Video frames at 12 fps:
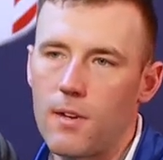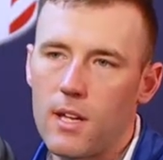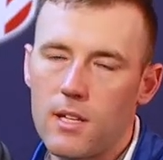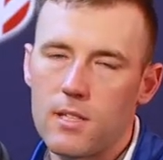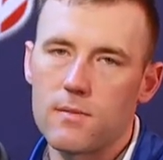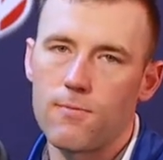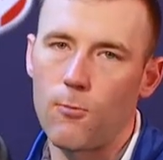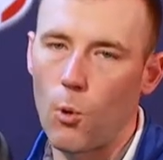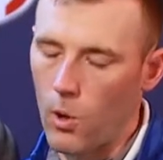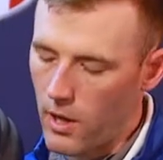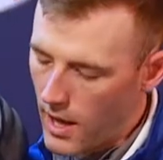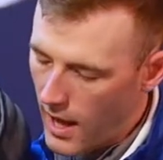It is
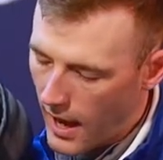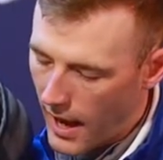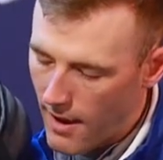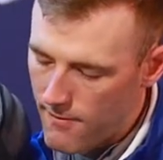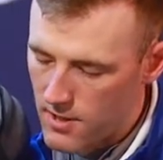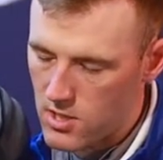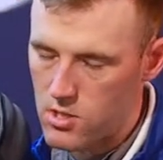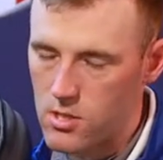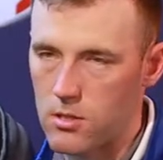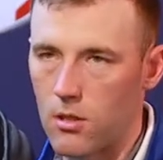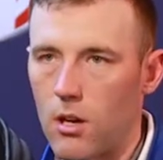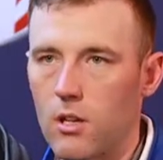4.5
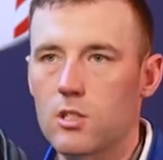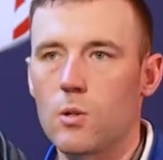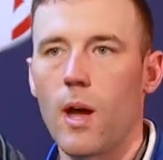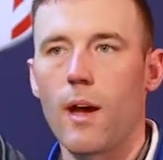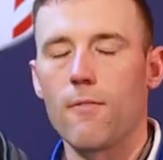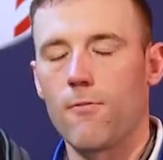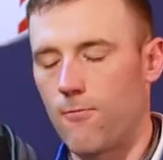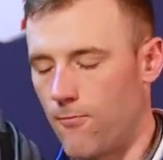inches long, so at